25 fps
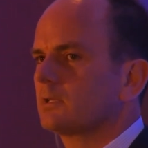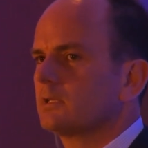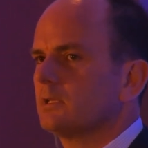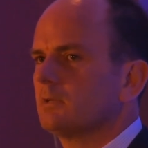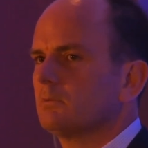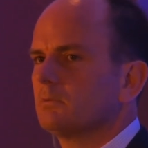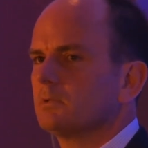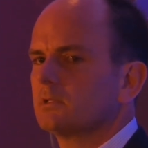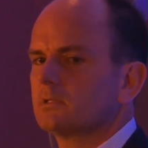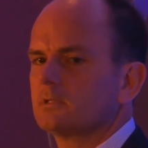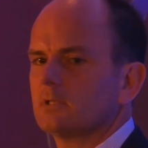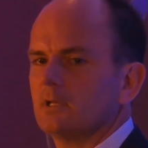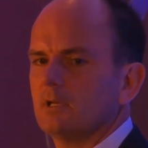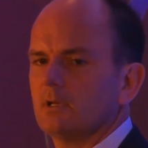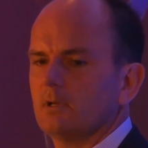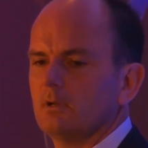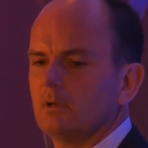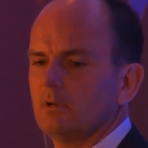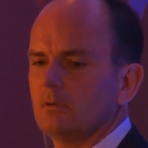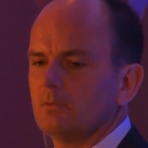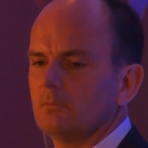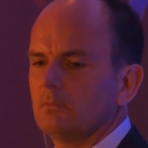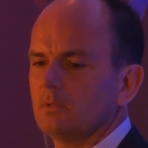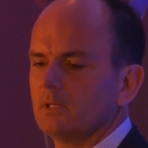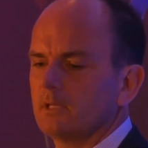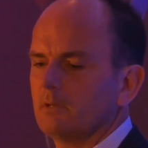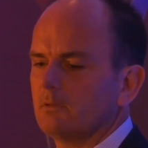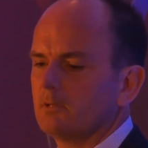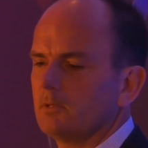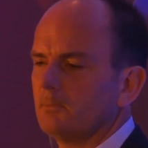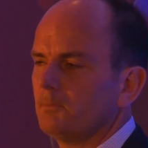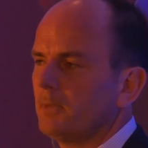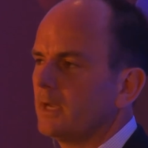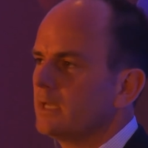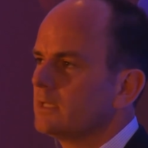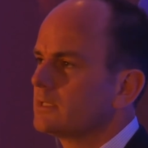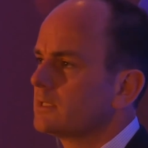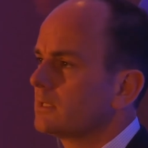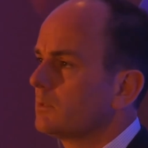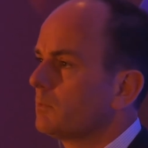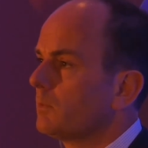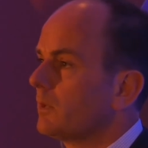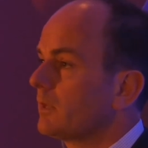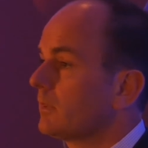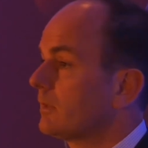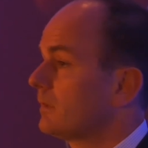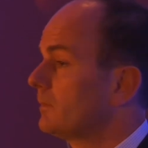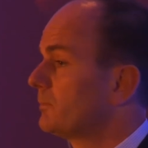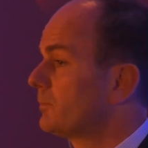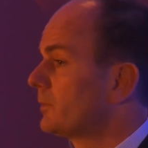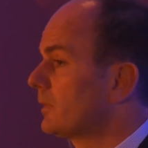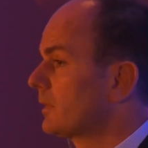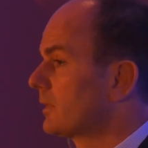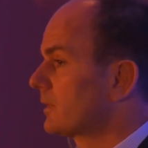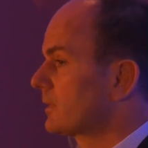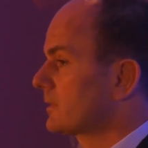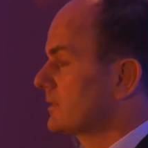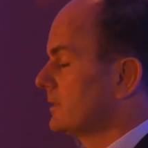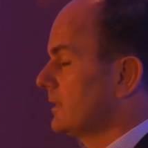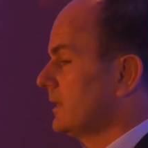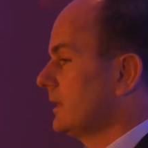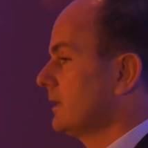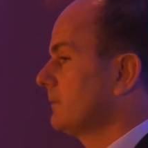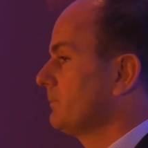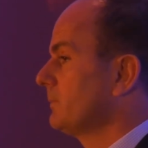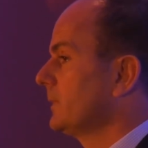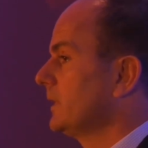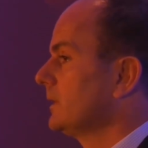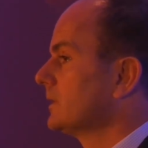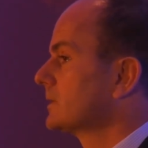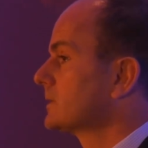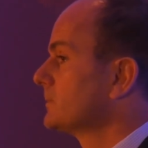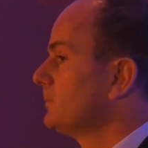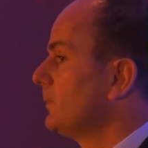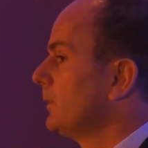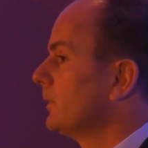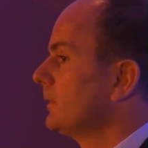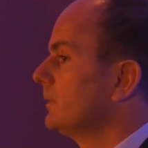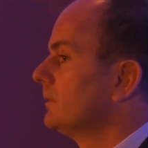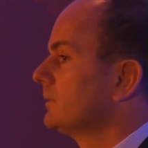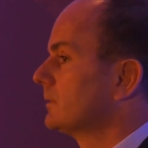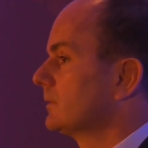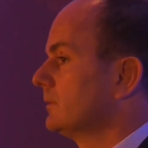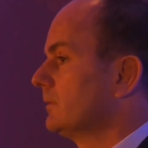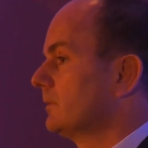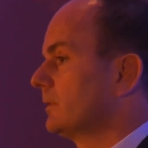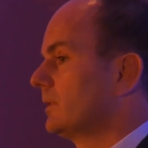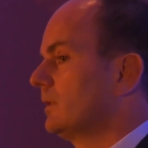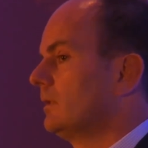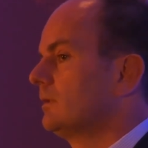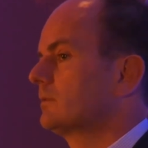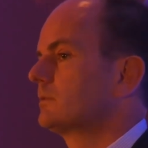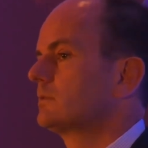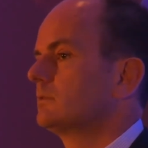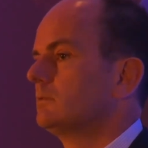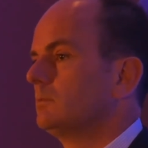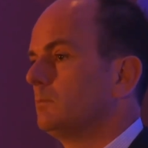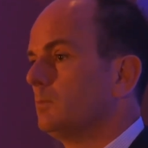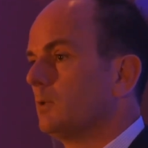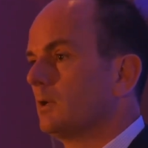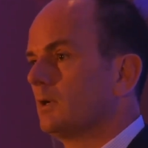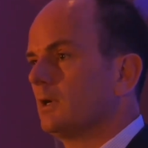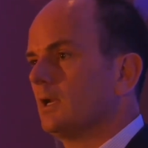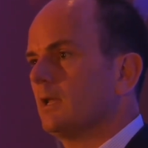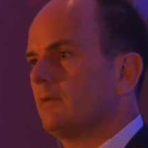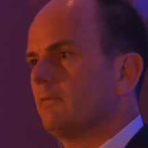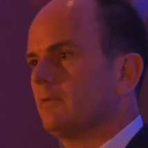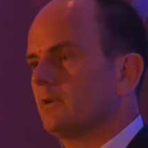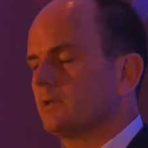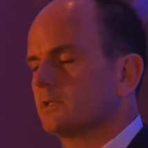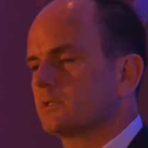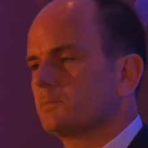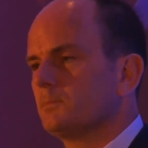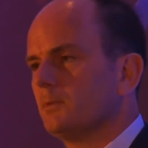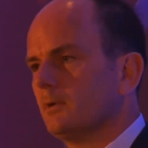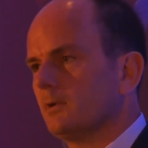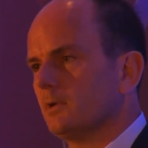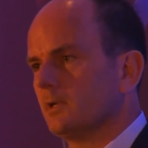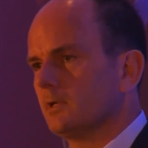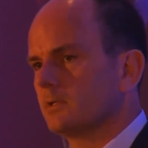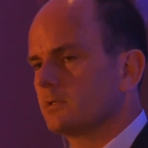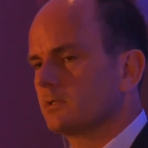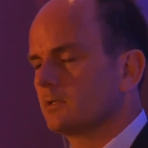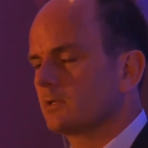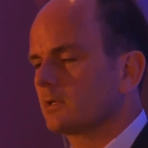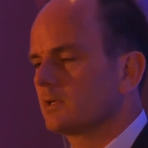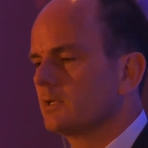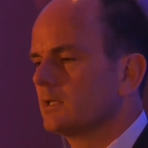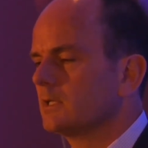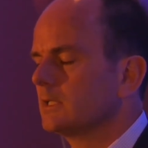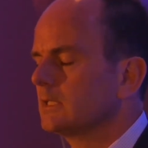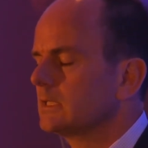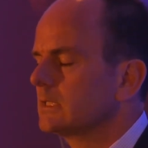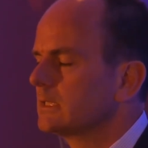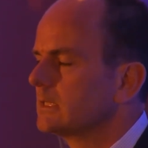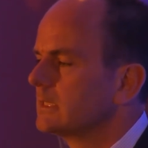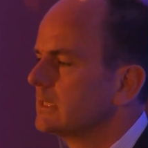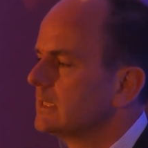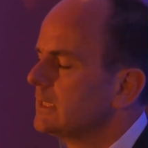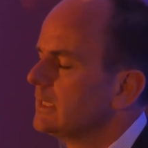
it was they were debating whether the product had been spoiled or not, or what level of spoilage had occurred.